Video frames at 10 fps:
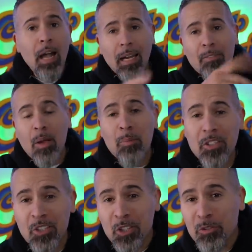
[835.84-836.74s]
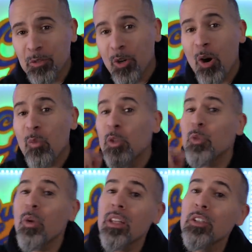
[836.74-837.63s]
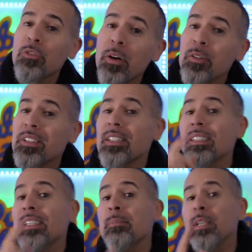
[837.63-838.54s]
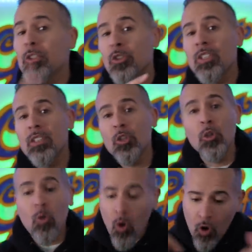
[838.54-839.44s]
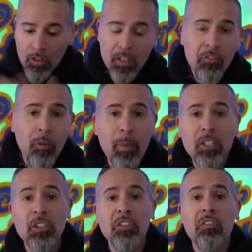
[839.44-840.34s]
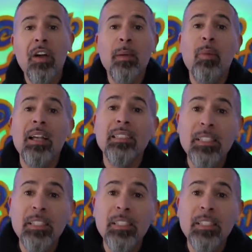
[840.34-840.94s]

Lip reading: I love y'all motherfuckers from the heart. Which one of these fragrances seemed interesting to you? All the information to Fragbuy's